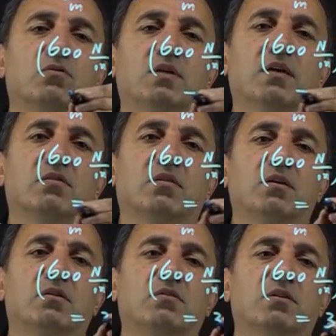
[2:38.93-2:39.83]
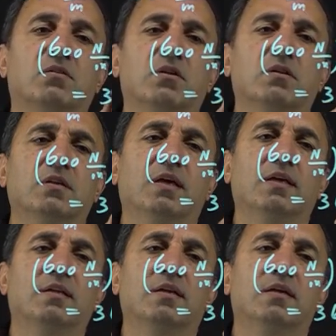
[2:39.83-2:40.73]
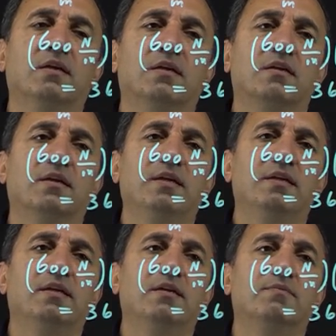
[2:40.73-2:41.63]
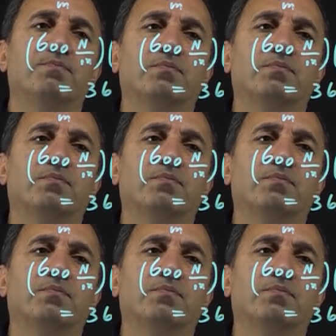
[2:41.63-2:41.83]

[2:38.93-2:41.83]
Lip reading: So that's 3,600. And clearly,